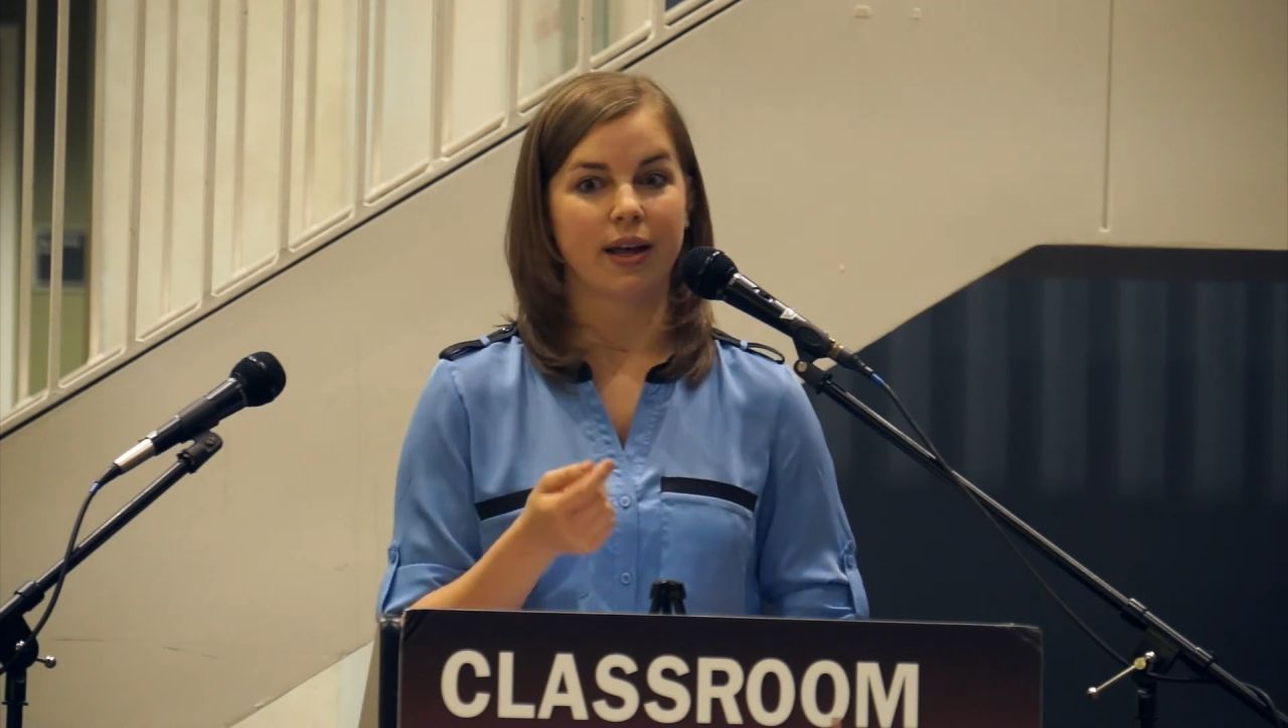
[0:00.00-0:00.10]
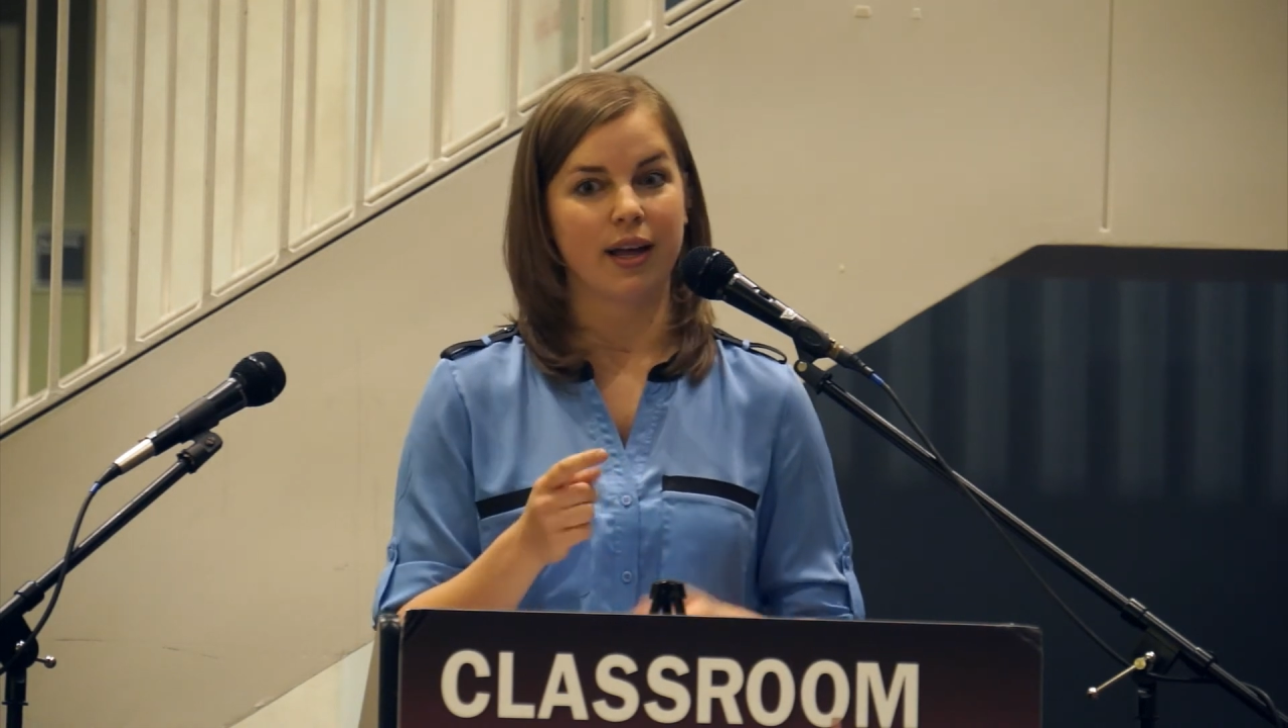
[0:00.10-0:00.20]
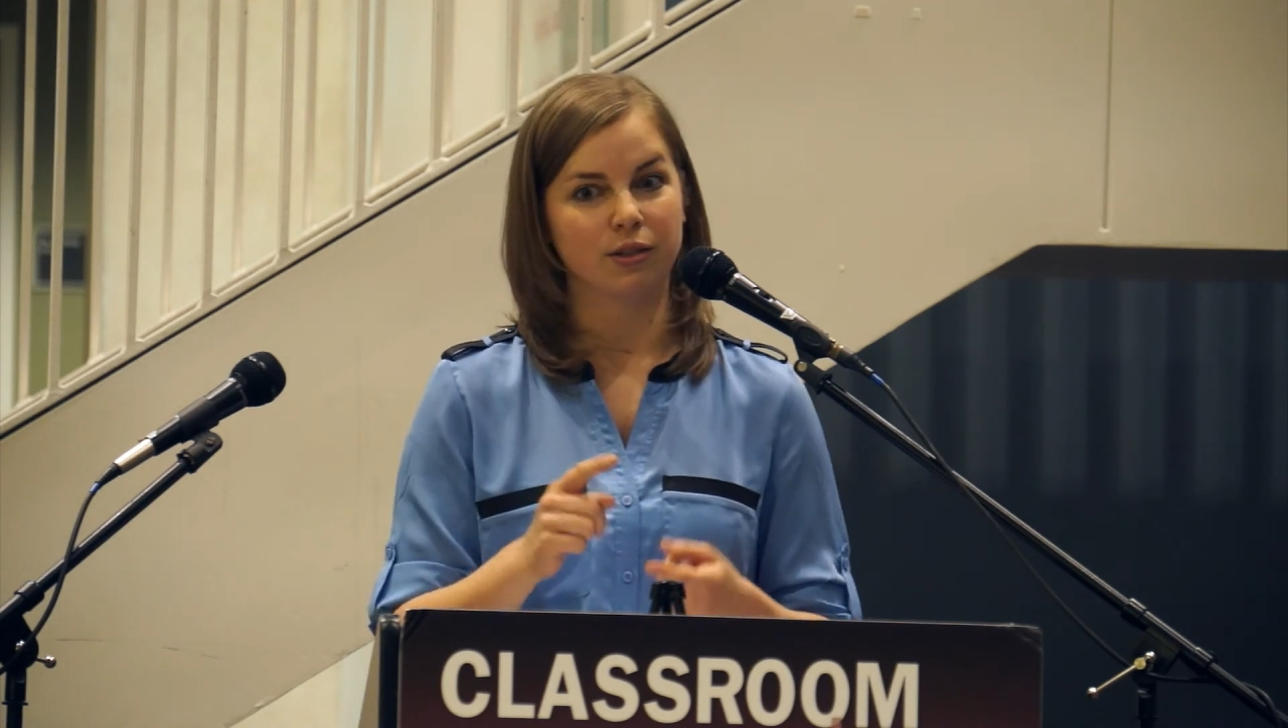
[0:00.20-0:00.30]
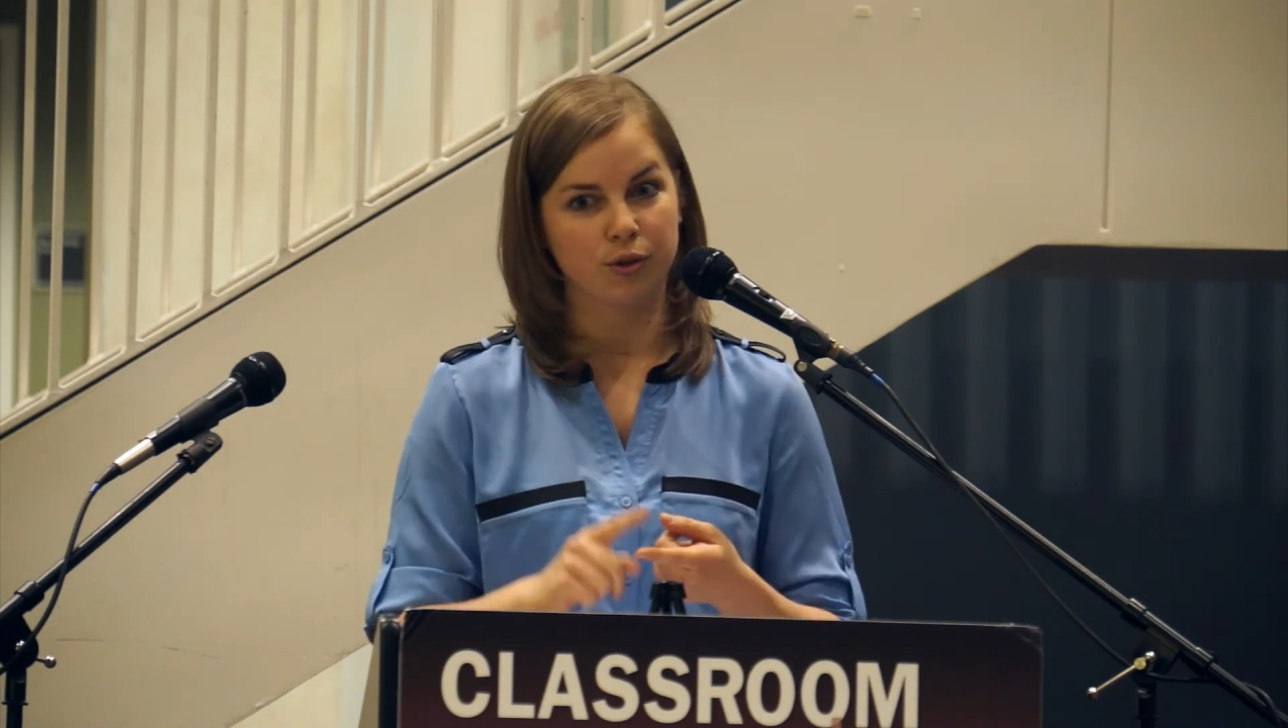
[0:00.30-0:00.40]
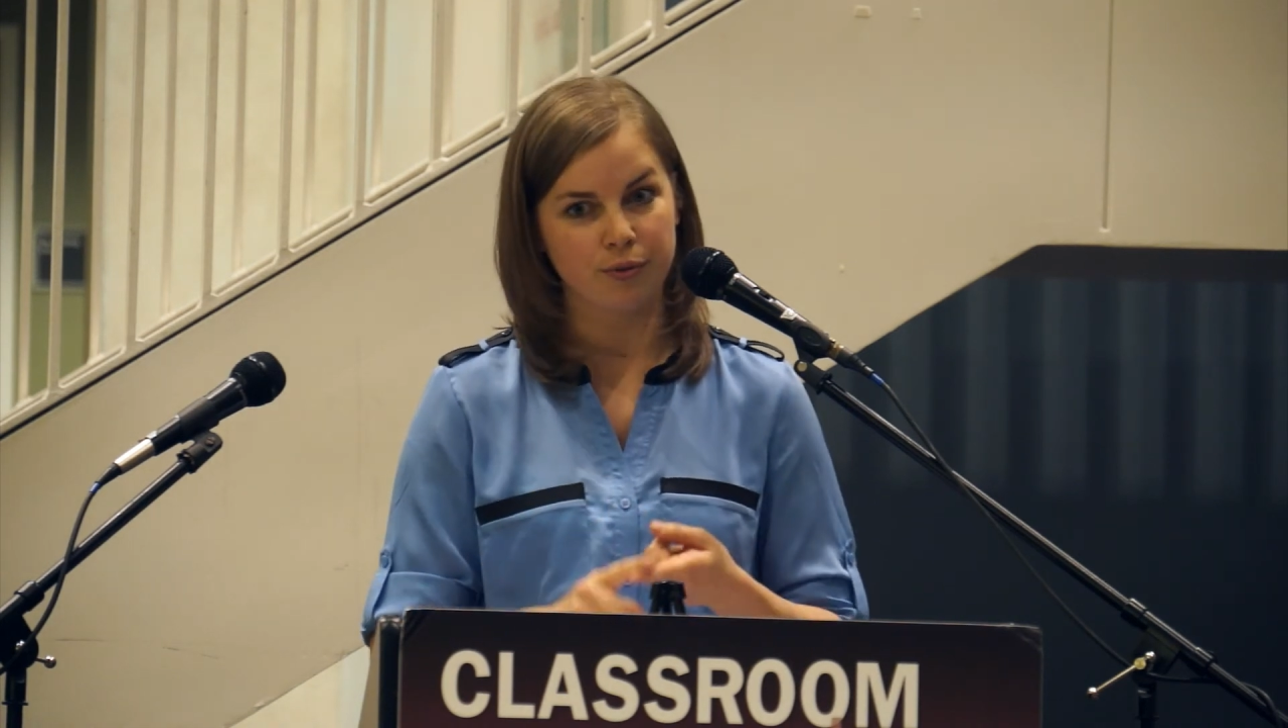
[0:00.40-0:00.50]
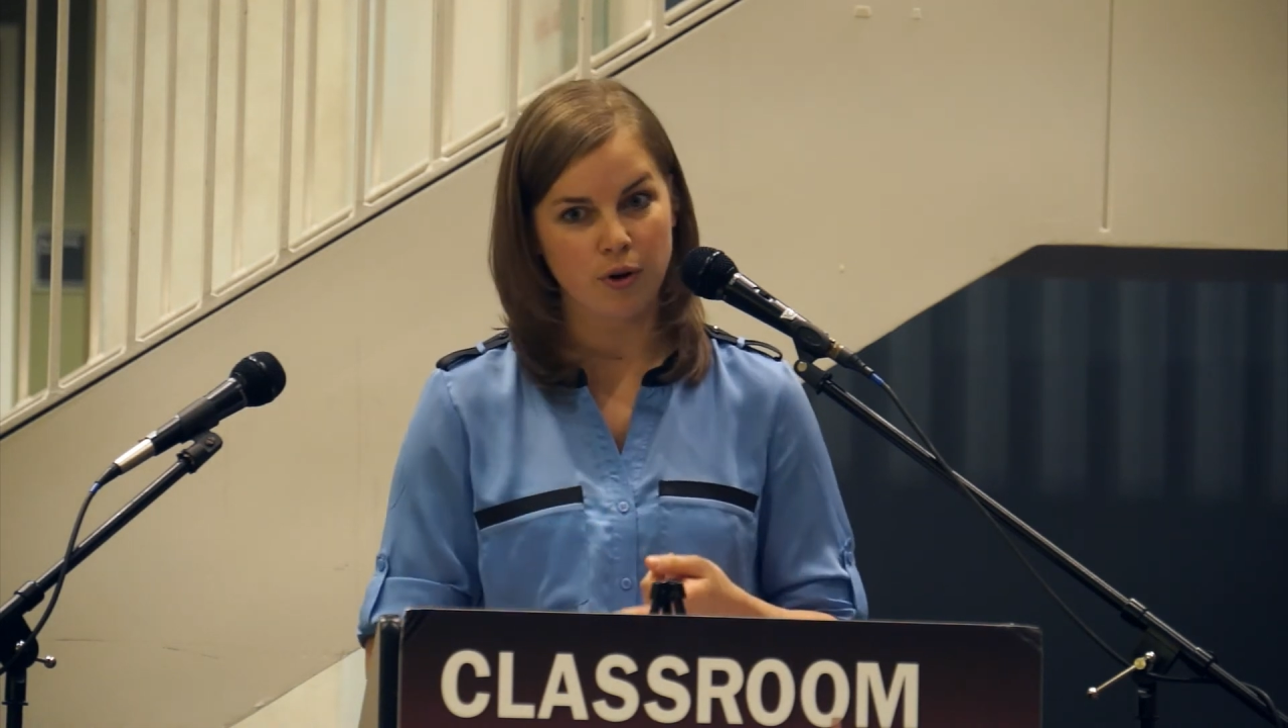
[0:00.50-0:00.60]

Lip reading: I answered